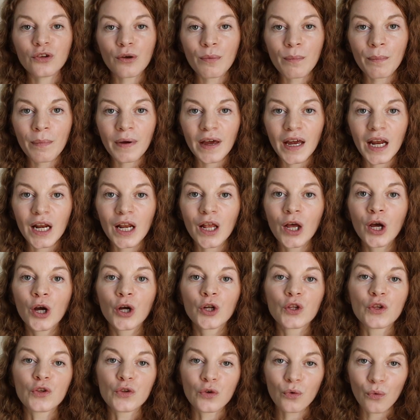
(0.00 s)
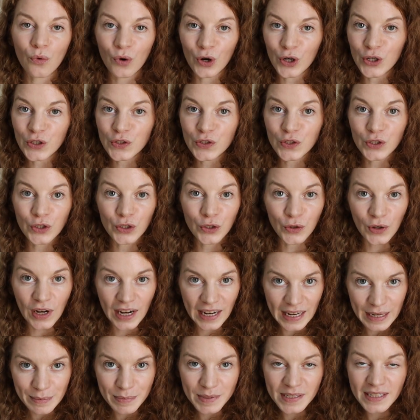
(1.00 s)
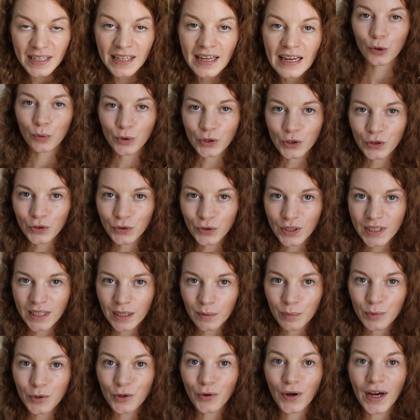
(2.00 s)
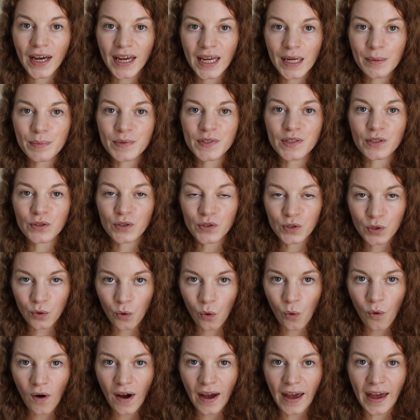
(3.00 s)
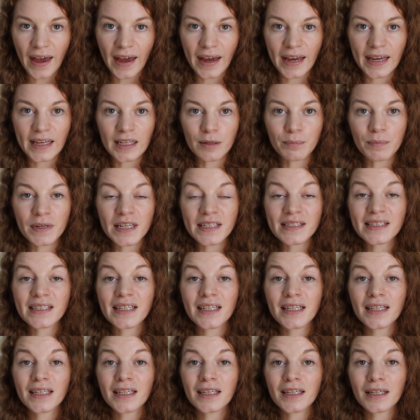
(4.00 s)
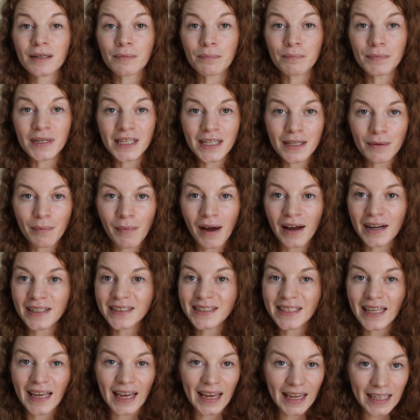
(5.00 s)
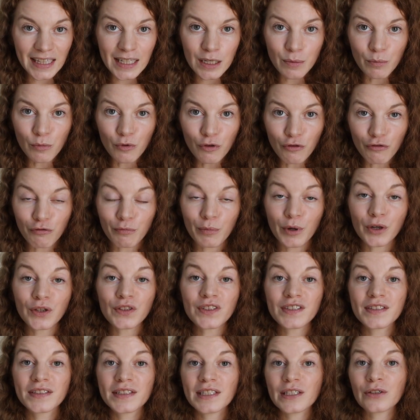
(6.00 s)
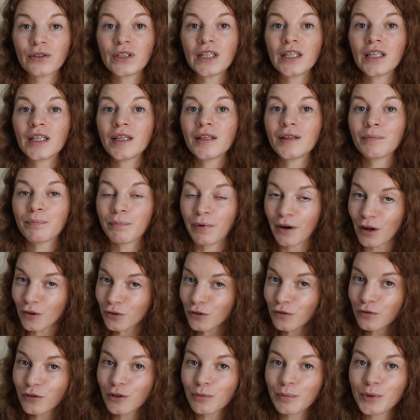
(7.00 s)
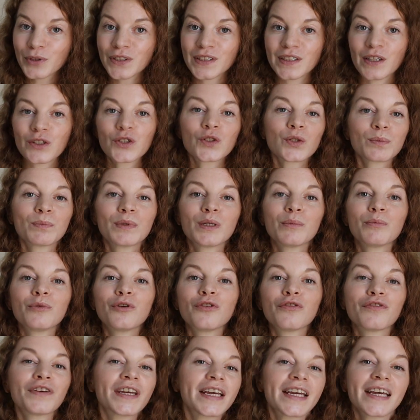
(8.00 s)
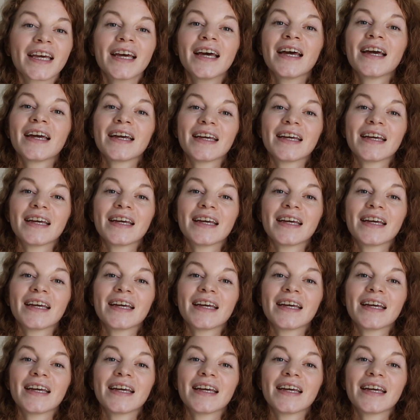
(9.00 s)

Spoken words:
dumbbell towards your hips. You want to keep your hips square and basically minimize any movement. The only part of your body that should be moving